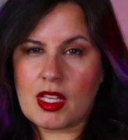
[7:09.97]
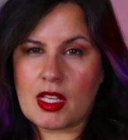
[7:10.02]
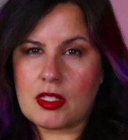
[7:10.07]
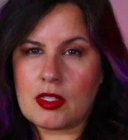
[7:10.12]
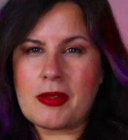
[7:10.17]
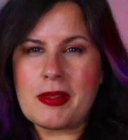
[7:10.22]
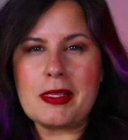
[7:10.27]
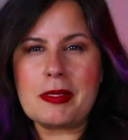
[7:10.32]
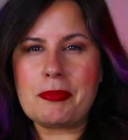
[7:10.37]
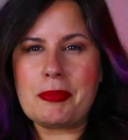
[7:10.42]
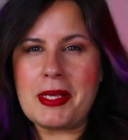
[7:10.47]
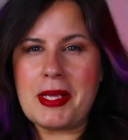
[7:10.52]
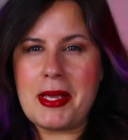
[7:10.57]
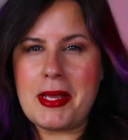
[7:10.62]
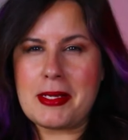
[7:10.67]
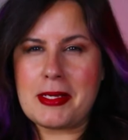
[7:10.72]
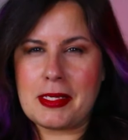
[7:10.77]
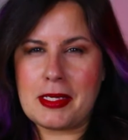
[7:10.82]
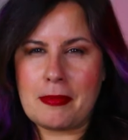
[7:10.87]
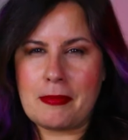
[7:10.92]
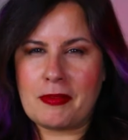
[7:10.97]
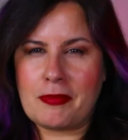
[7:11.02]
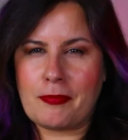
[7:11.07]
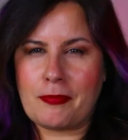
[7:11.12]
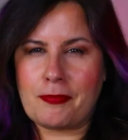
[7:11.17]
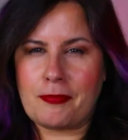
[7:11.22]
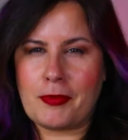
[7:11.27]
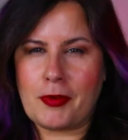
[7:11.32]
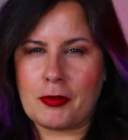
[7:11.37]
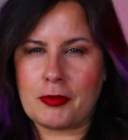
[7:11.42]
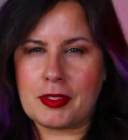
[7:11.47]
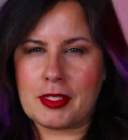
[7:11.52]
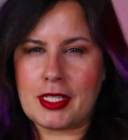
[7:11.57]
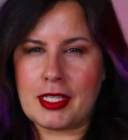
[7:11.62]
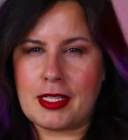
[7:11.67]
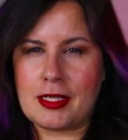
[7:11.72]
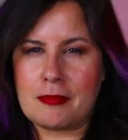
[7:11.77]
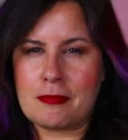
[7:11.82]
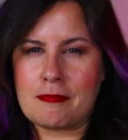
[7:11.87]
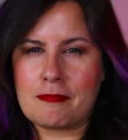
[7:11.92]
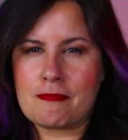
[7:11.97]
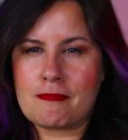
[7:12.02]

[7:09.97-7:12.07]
So this plan seems faulty.